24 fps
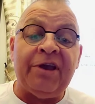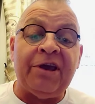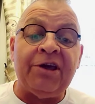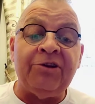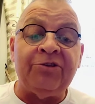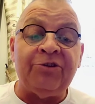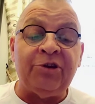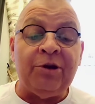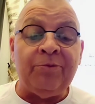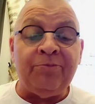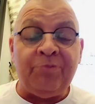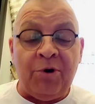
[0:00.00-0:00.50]
going
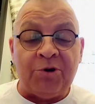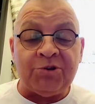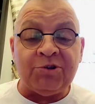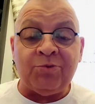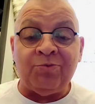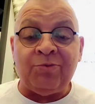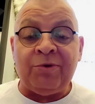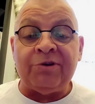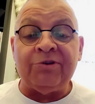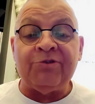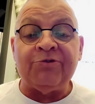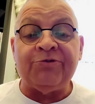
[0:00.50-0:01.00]
to do the bottom
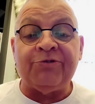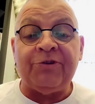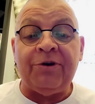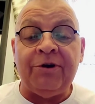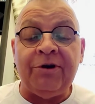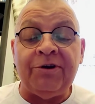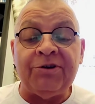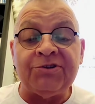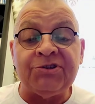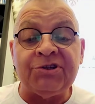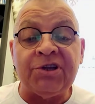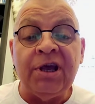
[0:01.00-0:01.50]
ones
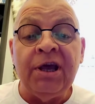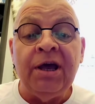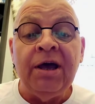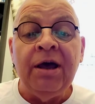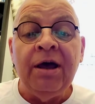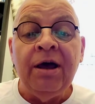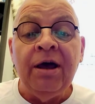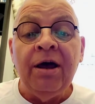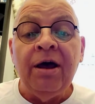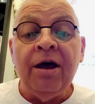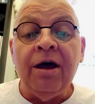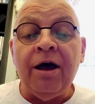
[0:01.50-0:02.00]
first.
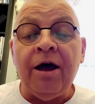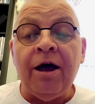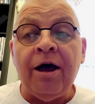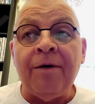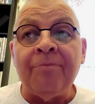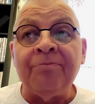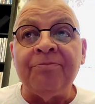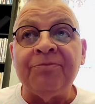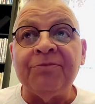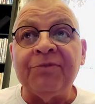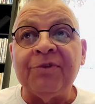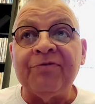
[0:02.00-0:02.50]

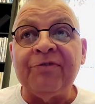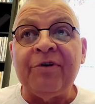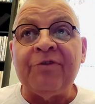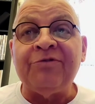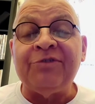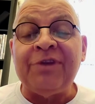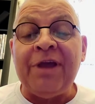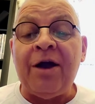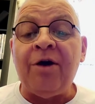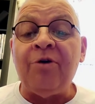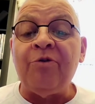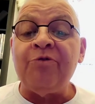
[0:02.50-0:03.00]
We've
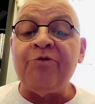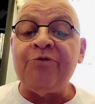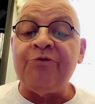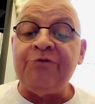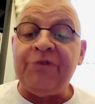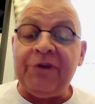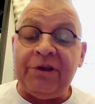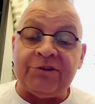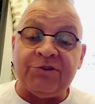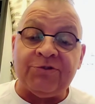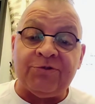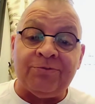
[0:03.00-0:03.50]
now
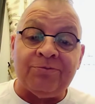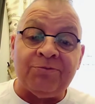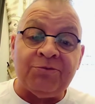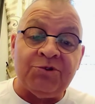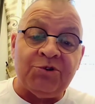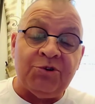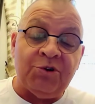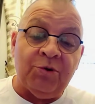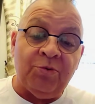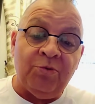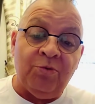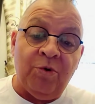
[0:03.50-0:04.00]
fixed them
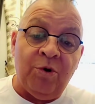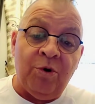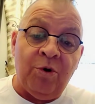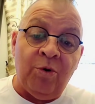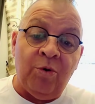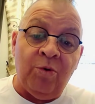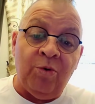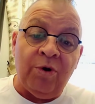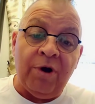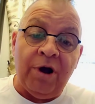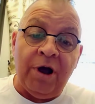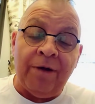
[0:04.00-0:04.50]
to the
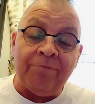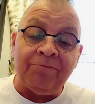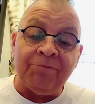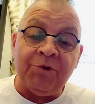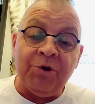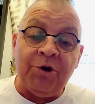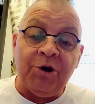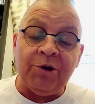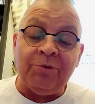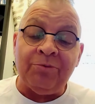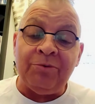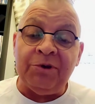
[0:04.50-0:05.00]
wall,
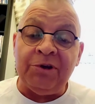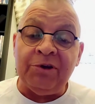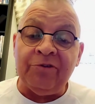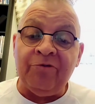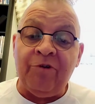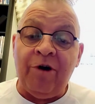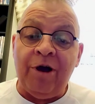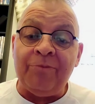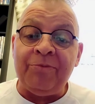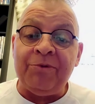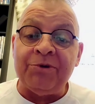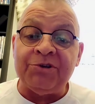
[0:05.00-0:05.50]
got them in the
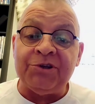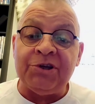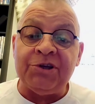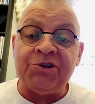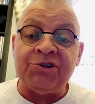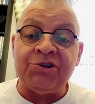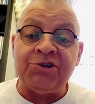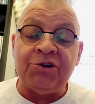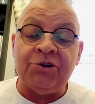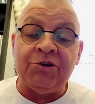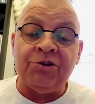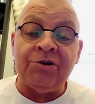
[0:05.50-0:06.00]
right
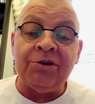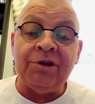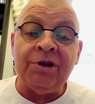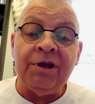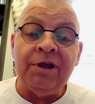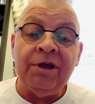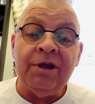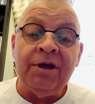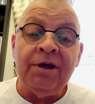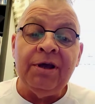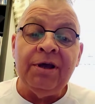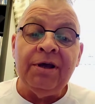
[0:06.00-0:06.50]
position,
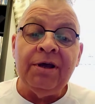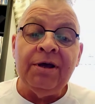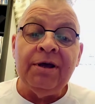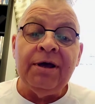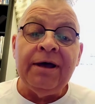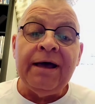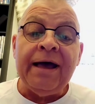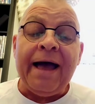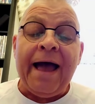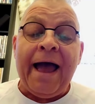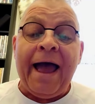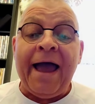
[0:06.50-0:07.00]

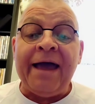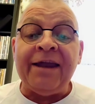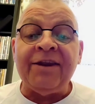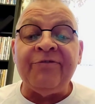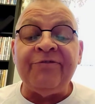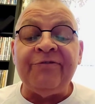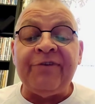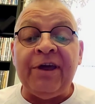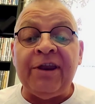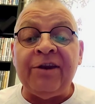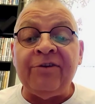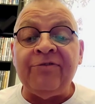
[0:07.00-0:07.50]
and
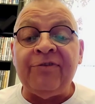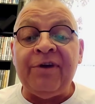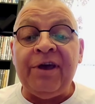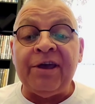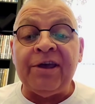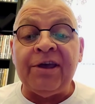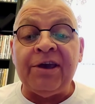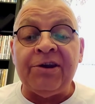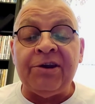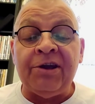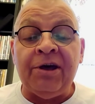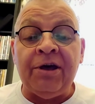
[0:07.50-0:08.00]
then they're
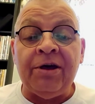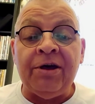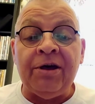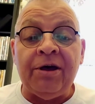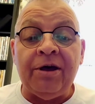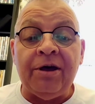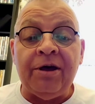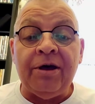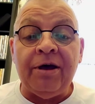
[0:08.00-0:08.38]
going to